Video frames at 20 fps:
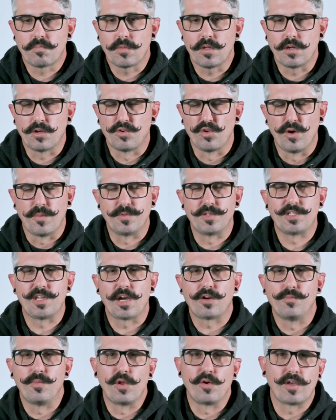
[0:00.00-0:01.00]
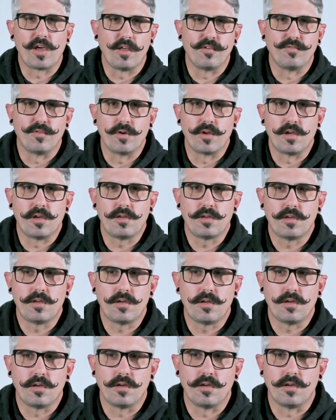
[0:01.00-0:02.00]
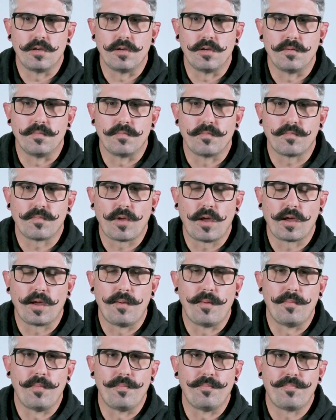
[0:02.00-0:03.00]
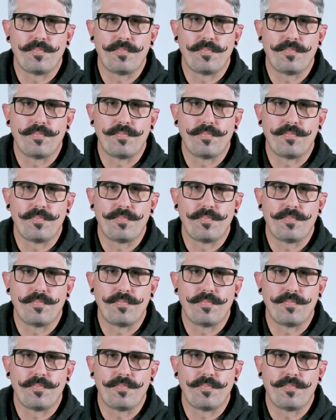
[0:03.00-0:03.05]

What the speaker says: I grew up in Sacramento, California. I got